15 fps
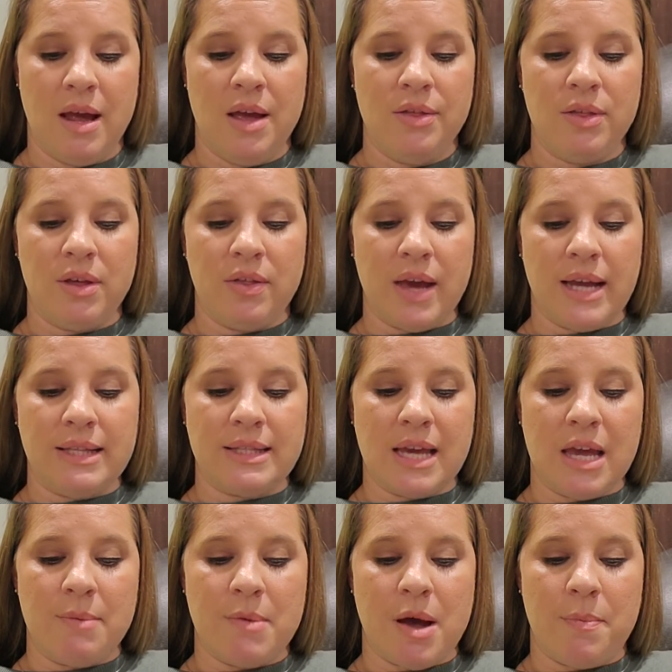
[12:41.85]
The lights
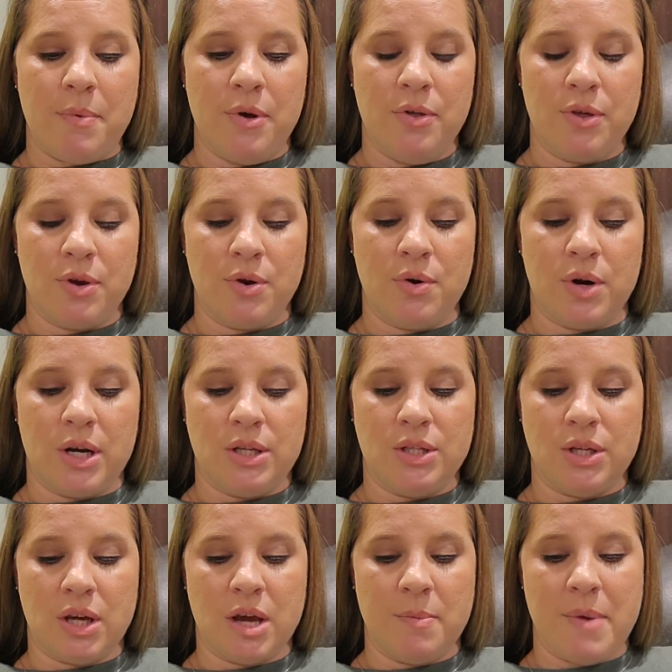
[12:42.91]
came up, the chorus
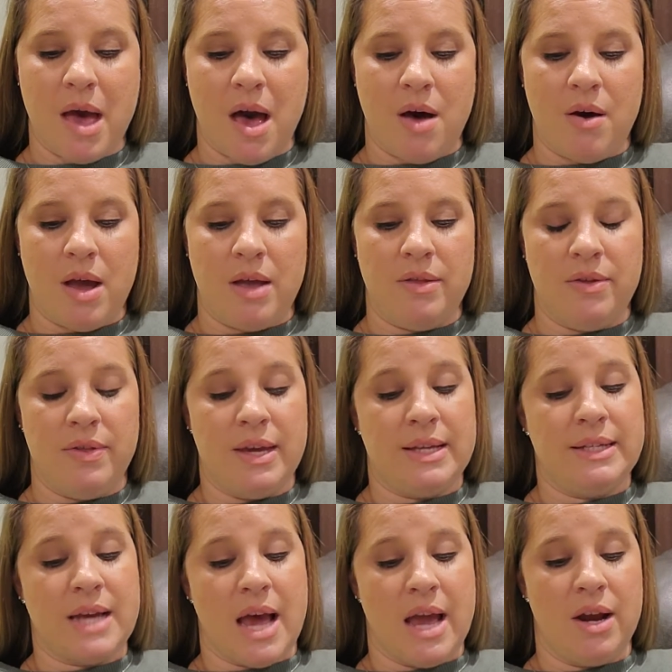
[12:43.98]
took a bow, and then the
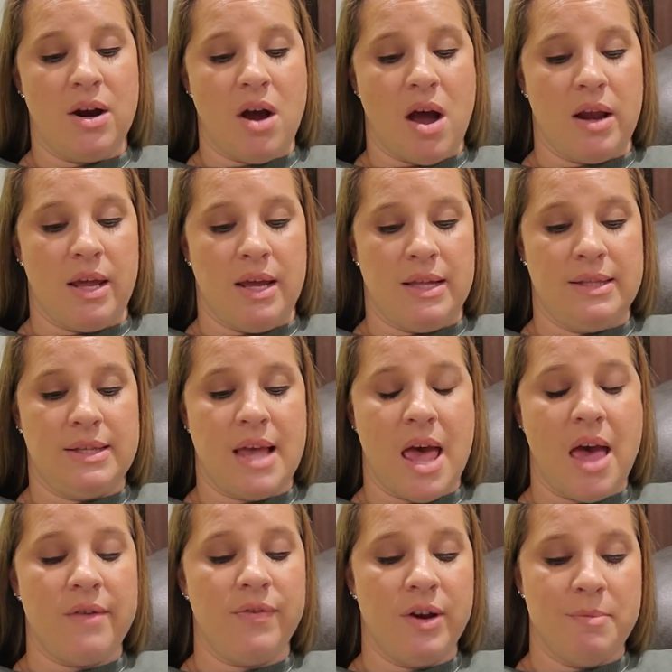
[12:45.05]
entire audience,
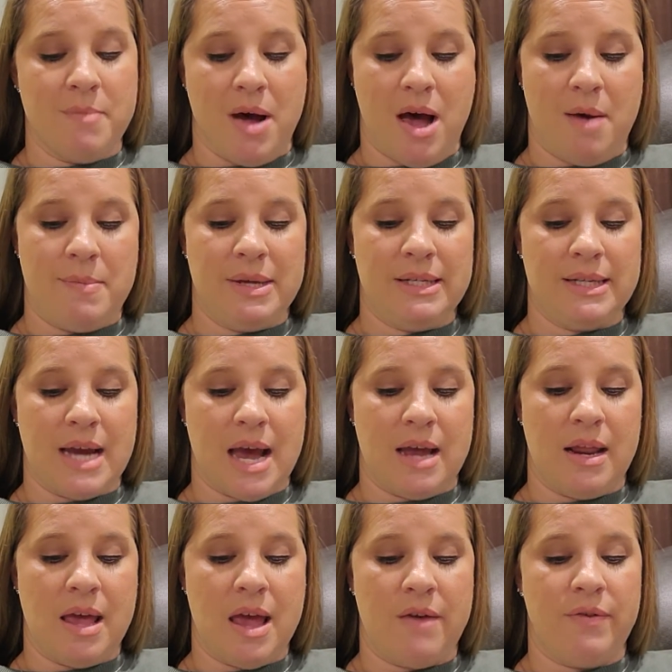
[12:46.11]
every mom and
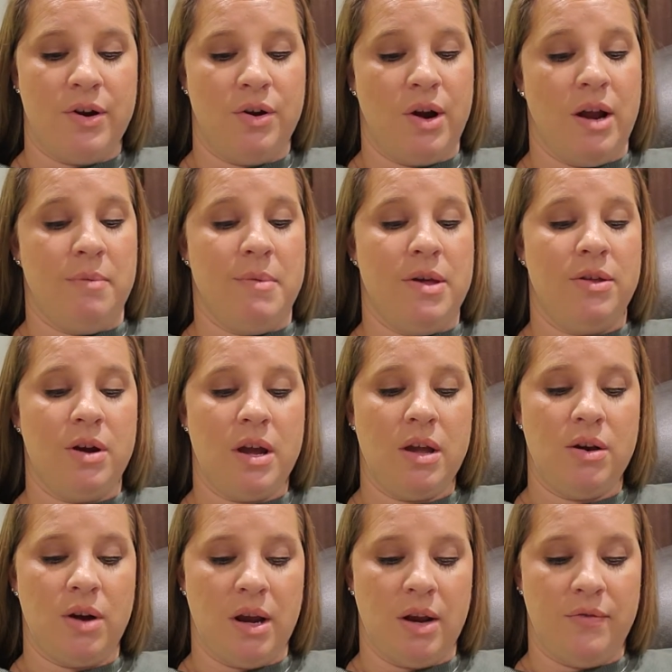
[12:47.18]
dad, every grandmother
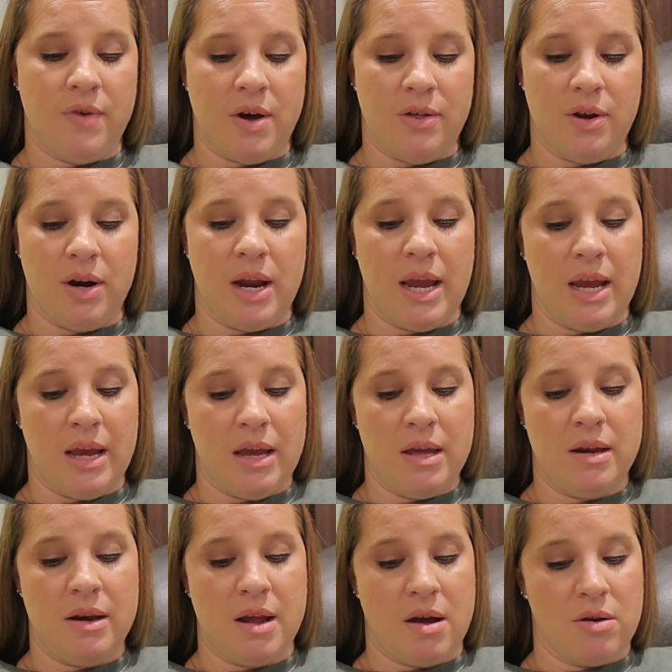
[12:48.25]
and grandfather, aunt,
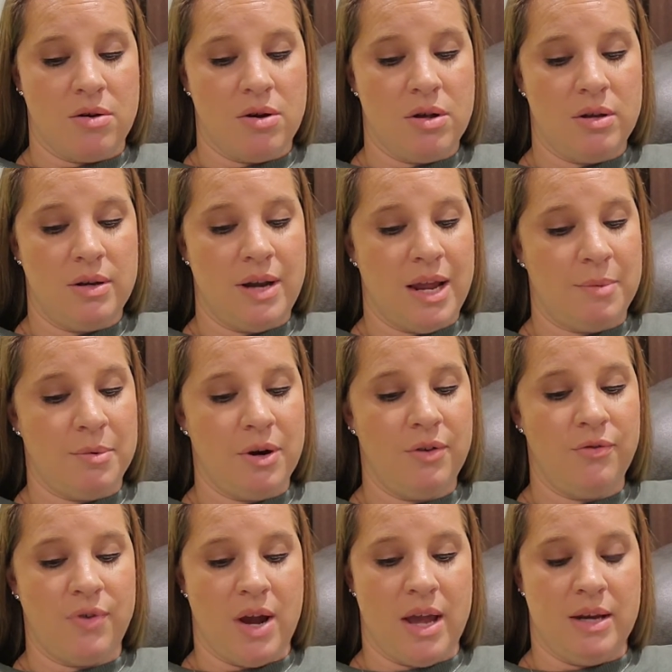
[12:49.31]
uncle, neighbor,
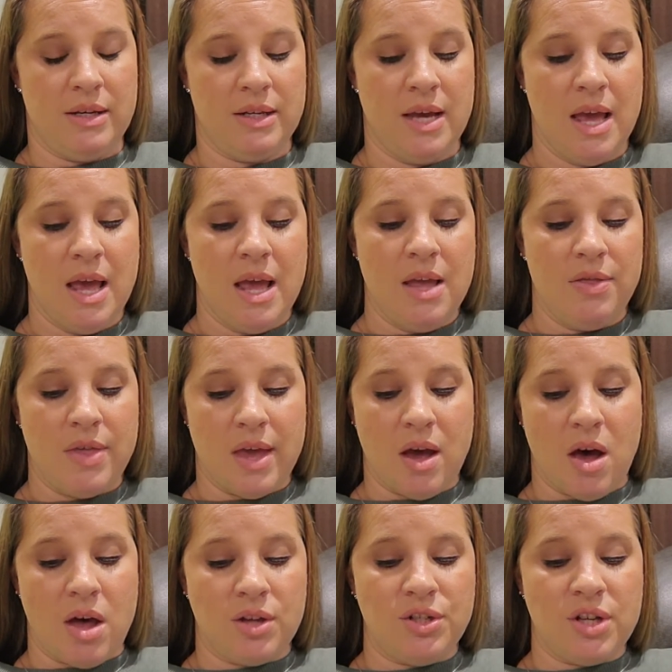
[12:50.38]
and friend, they
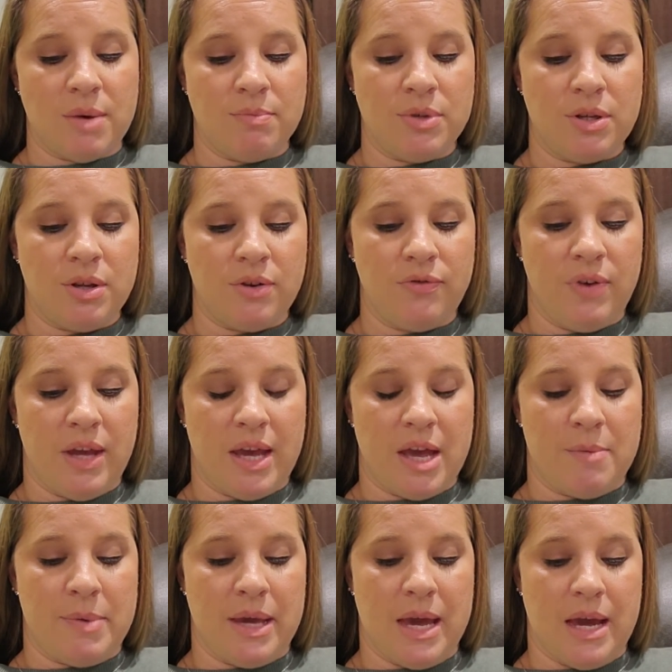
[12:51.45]
all jumped to their feet
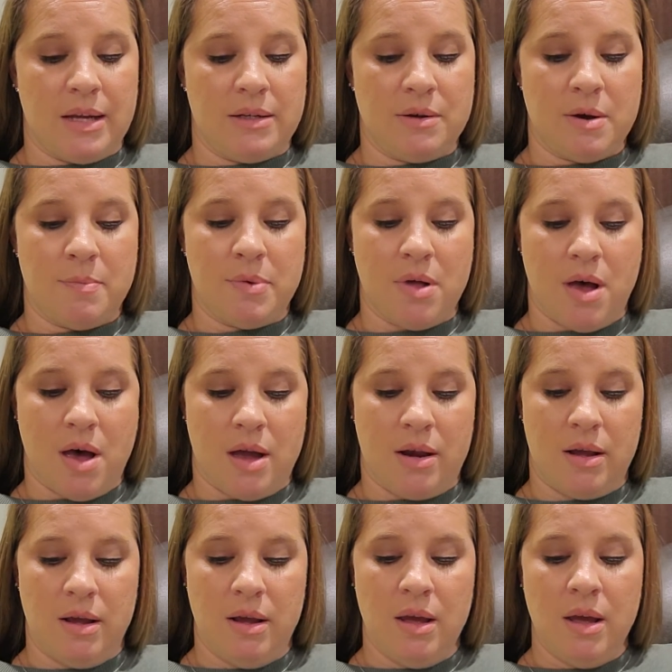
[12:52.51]
and began to applaud.
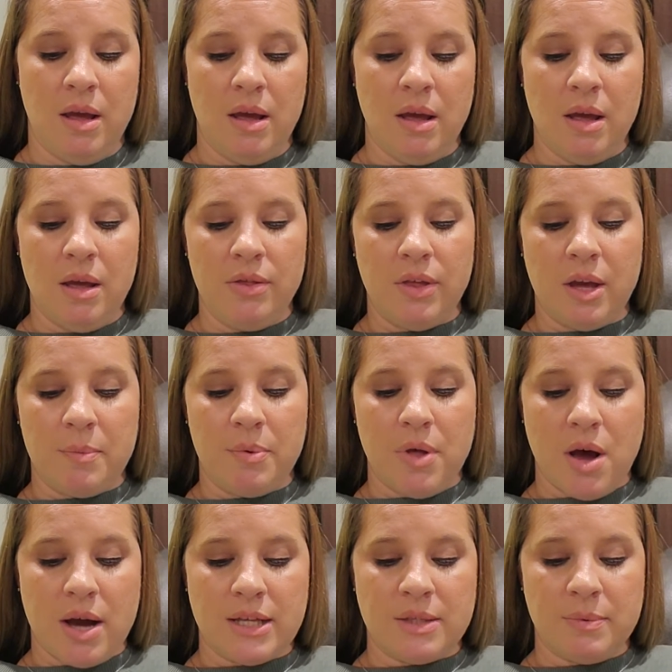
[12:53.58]
The
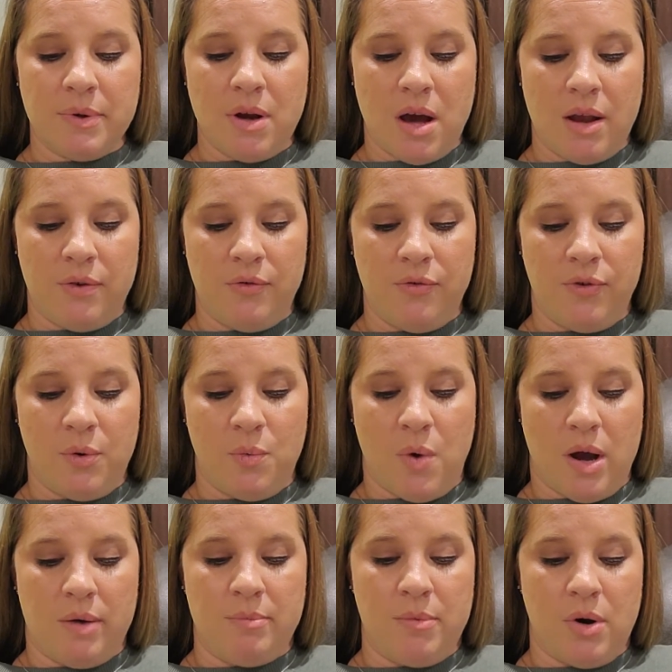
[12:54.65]
applause went on for
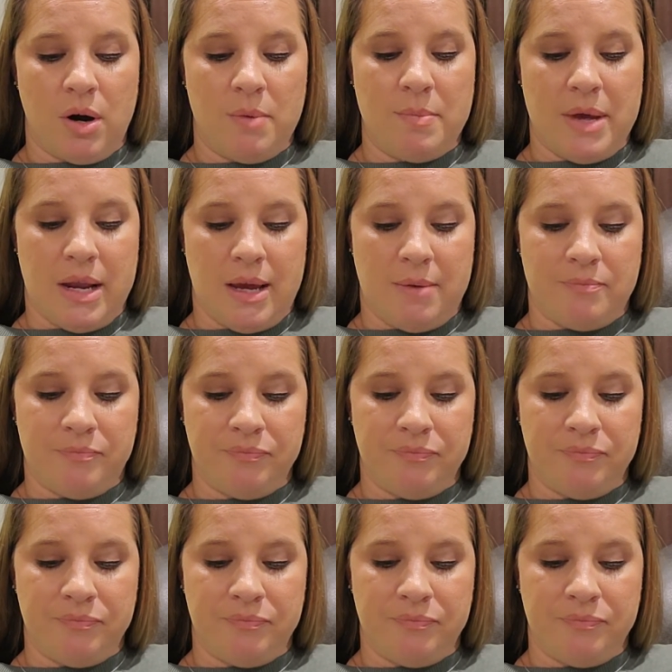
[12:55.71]
1 more minute,